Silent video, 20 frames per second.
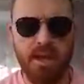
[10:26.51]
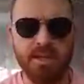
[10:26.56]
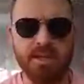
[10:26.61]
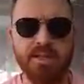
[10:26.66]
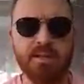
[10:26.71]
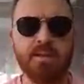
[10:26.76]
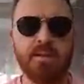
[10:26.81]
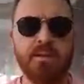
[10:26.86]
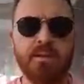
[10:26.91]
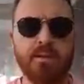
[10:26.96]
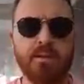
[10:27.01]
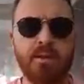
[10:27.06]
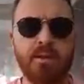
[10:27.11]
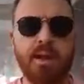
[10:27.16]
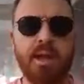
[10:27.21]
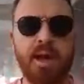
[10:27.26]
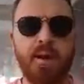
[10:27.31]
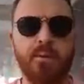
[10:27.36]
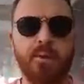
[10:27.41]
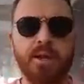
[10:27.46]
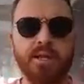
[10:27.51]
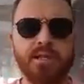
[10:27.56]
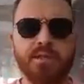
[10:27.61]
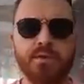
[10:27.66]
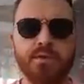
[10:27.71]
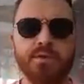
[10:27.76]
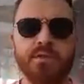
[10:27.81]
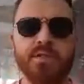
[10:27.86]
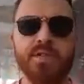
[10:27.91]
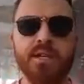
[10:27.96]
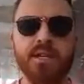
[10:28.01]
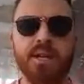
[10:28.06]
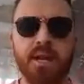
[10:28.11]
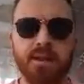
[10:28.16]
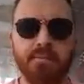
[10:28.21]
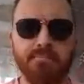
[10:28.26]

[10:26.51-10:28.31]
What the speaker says: And I can't wait to talk to you